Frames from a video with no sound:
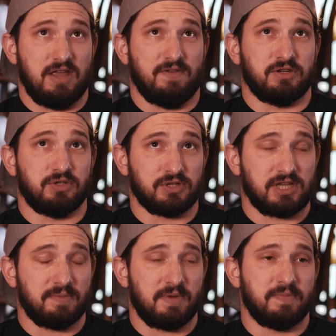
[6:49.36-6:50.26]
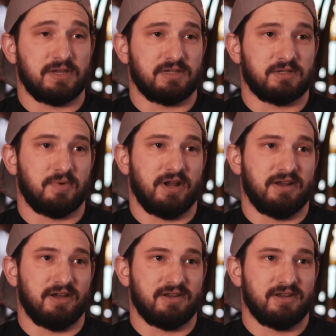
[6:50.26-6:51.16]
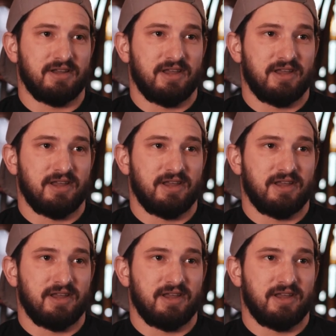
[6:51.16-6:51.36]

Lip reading: If I just had my business brain on,